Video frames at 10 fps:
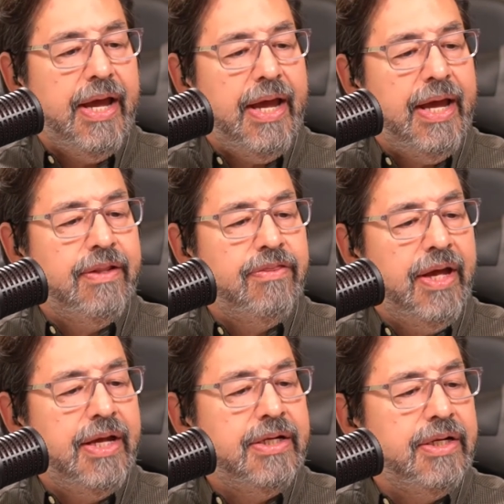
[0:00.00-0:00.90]
And
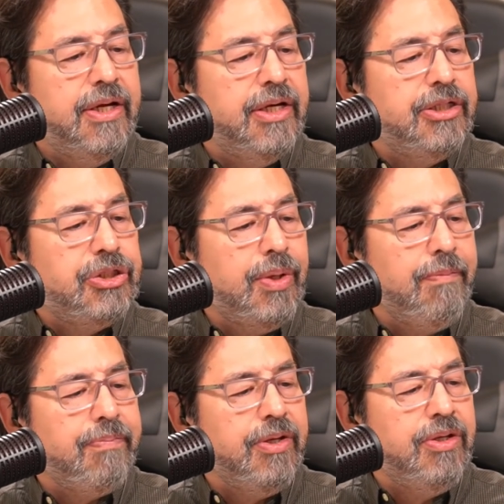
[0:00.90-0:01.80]
then
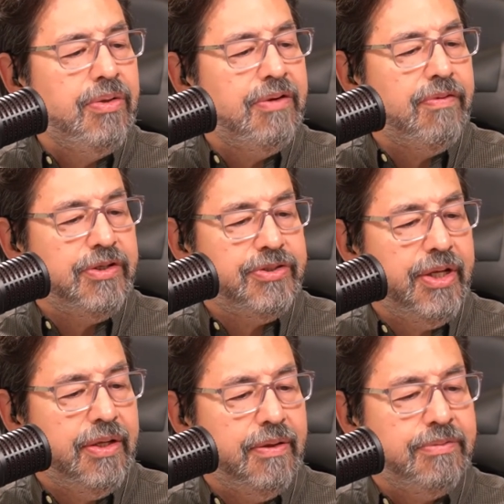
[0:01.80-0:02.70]
Trump
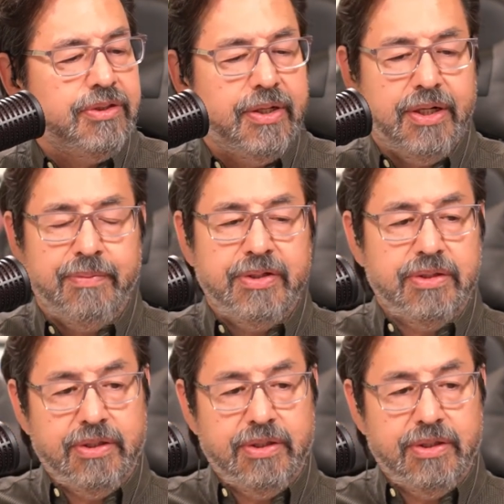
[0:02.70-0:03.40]
University, I'm sorry, let me